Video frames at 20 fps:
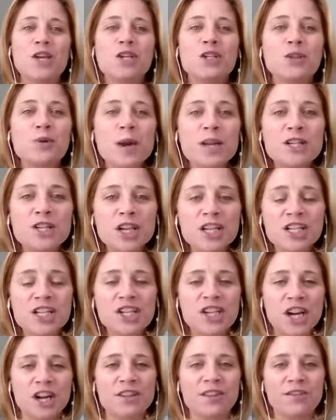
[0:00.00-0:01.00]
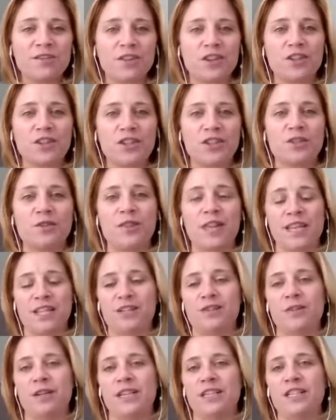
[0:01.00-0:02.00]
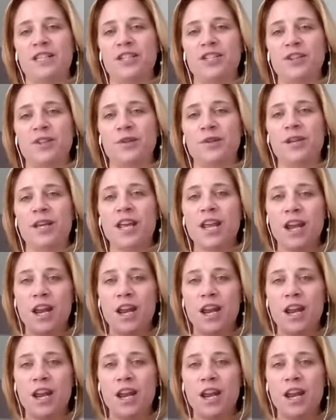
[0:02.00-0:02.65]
So I just shared the first 2 things you need to do.